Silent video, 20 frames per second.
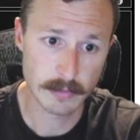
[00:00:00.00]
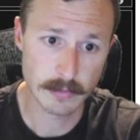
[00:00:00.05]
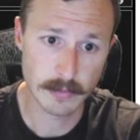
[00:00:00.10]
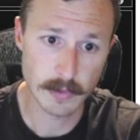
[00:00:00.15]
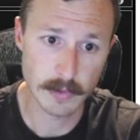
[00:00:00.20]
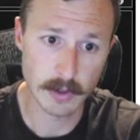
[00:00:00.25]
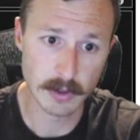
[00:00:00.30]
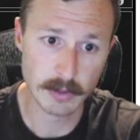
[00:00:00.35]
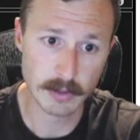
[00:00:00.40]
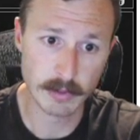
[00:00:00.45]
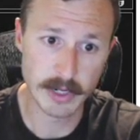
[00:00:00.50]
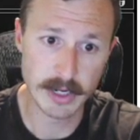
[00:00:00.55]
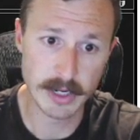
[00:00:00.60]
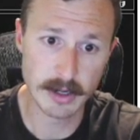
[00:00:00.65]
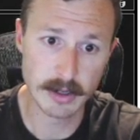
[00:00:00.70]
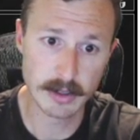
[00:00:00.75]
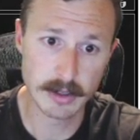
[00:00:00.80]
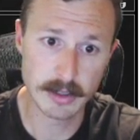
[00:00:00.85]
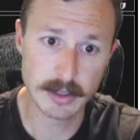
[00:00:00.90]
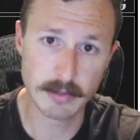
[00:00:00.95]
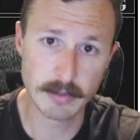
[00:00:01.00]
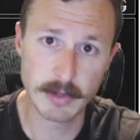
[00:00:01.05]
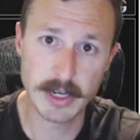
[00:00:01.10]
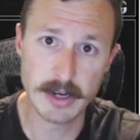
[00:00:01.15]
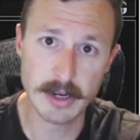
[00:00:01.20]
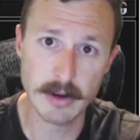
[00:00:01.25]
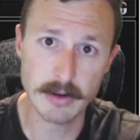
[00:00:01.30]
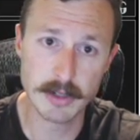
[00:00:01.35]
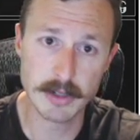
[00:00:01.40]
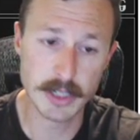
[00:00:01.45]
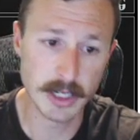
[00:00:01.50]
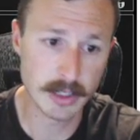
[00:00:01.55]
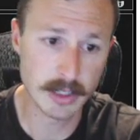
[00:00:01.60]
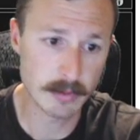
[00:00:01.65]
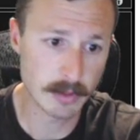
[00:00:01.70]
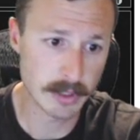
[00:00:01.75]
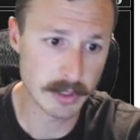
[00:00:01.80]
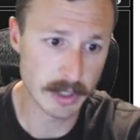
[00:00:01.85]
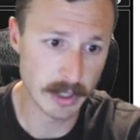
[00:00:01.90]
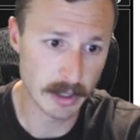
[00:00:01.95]
Oh, did we know Jace was
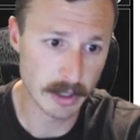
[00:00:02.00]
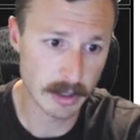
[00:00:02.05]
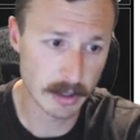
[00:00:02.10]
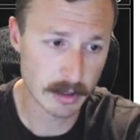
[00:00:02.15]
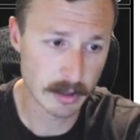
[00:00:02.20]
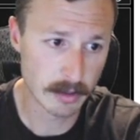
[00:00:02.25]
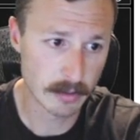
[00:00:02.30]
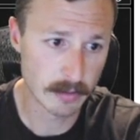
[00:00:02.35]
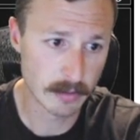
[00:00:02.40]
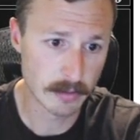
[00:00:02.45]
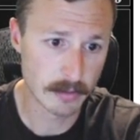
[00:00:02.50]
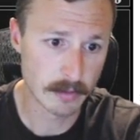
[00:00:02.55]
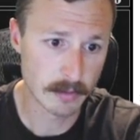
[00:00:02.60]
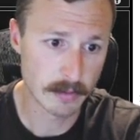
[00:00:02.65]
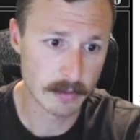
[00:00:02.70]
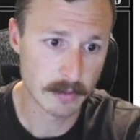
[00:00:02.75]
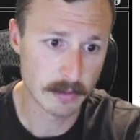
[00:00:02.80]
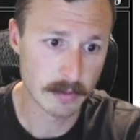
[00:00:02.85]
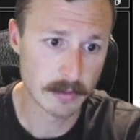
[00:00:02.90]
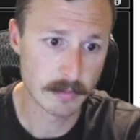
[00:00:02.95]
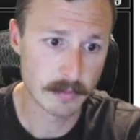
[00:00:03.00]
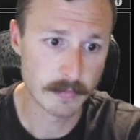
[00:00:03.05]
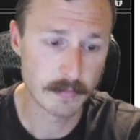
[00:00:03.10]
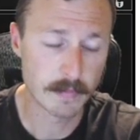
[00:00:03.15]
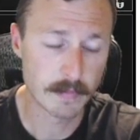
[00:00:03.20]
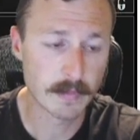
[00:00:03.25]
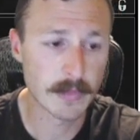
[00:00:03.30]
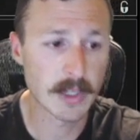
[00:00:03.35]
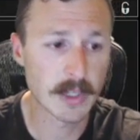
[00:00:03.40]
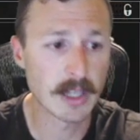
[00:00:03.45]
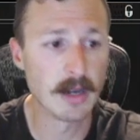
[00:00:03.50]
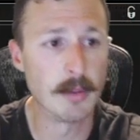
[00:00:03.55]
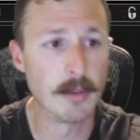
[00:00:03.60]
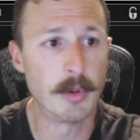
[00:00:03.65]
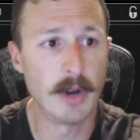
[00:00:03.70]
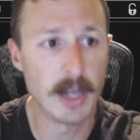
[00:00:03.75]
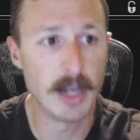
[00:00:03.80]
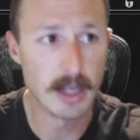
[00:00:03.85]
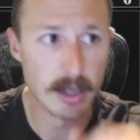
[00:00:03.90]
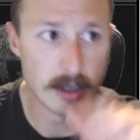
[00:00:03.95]
there? Gonna play
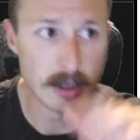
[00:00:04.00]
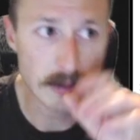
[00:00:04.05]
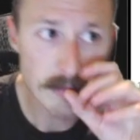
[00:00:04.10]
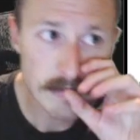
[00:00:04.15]
it.